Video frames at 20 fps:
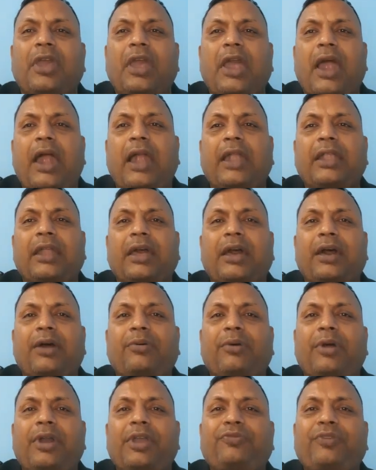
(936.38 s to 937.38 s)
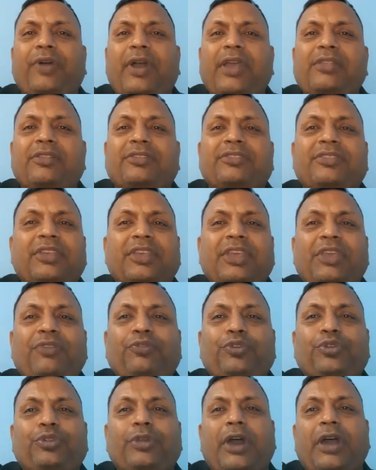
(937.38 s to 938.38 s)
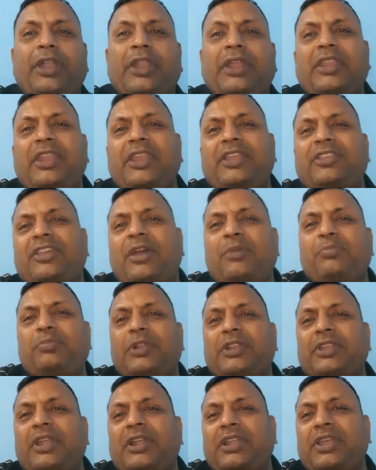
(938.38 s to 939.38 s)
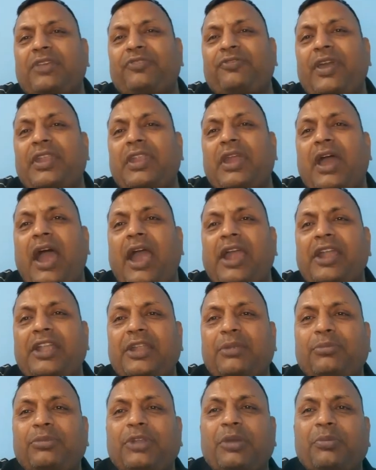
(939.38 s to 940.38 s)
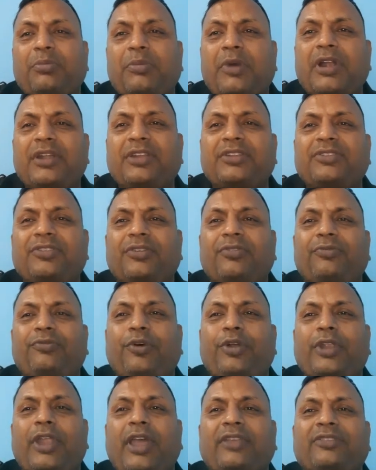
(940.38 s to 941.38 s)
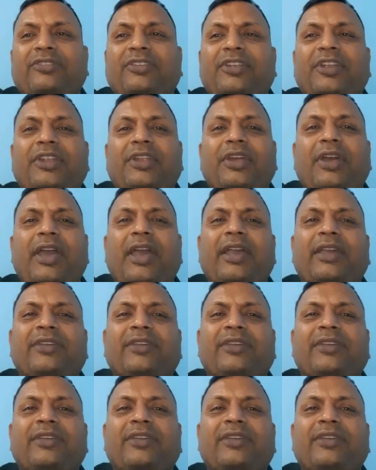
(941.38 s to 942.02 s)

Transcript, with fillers: And uh, if I'll give you another example that if an item demands for accident uh,